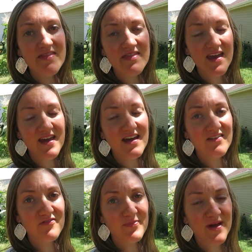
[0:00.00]
They
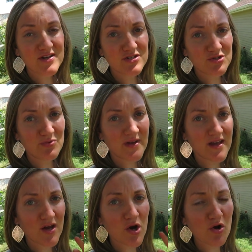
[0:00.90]
have been
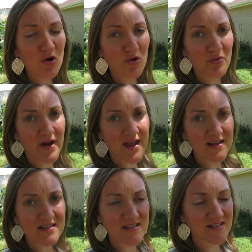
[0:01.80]
doing
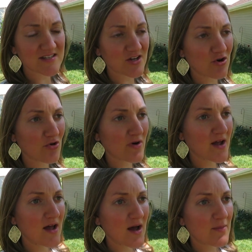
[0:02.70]
great.
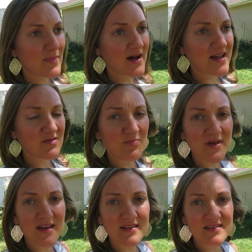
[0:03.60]
So my
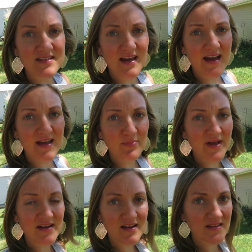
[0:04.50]
beets I
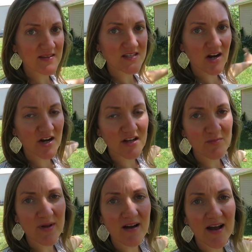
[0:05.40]
planted in this
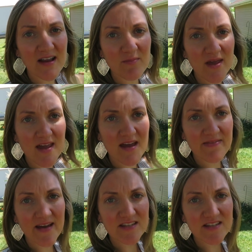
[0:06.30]
garden behind me and